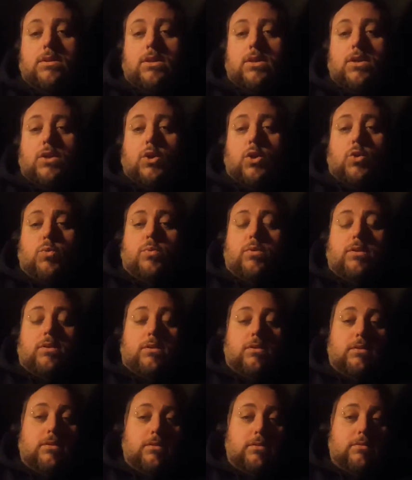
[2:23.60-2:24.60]
Uber,
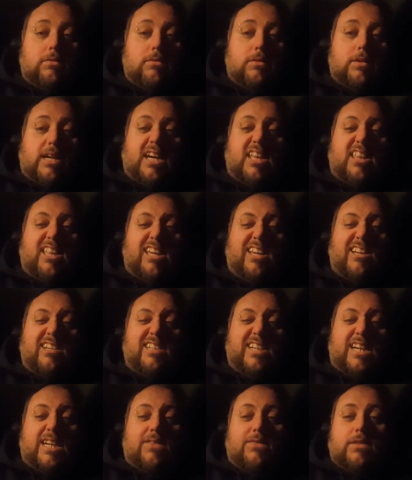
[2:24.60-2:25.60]
I think, is
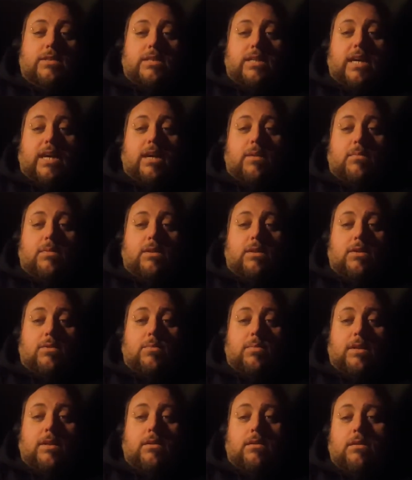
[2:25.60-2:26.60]
kind of a scam a little
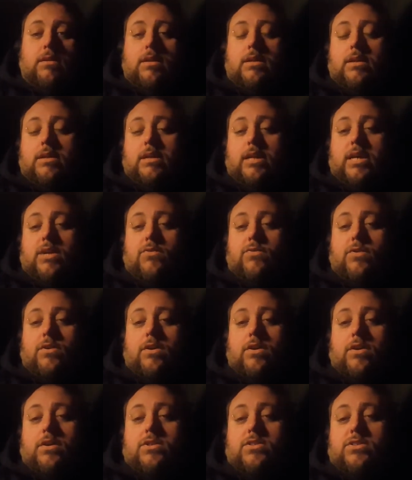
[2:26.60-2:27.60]
bit as
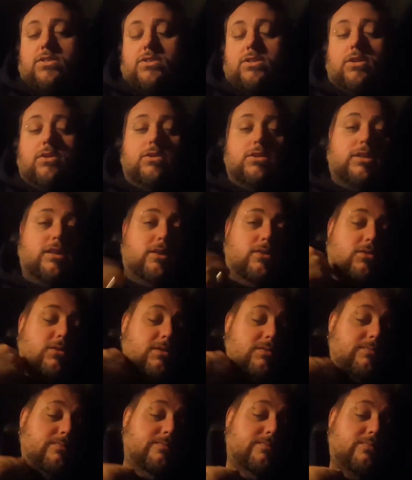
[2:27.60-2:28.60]
far as the surge goes.
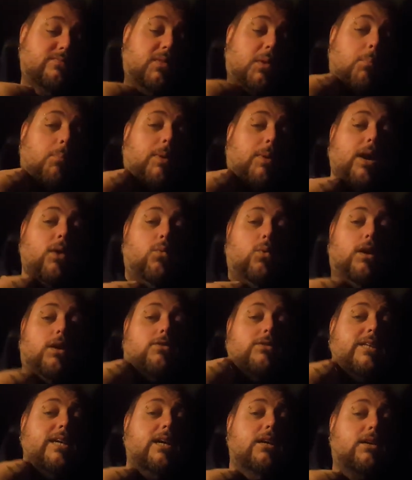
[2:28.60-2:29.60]
But I will
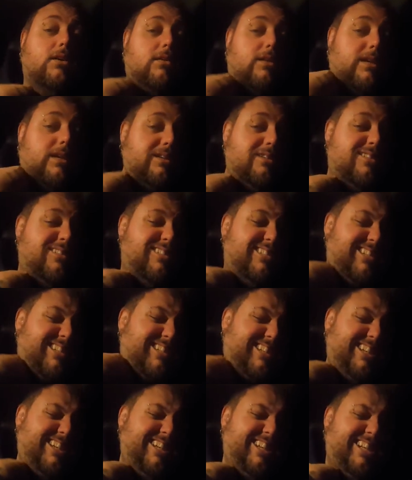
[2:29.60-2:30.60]
tell you this.
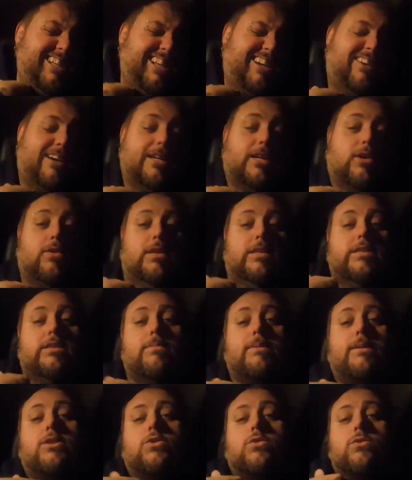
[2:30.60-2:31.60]
Now, I know this to
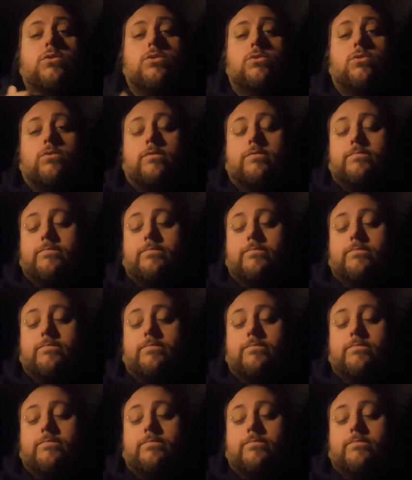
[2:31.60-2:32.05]
be true.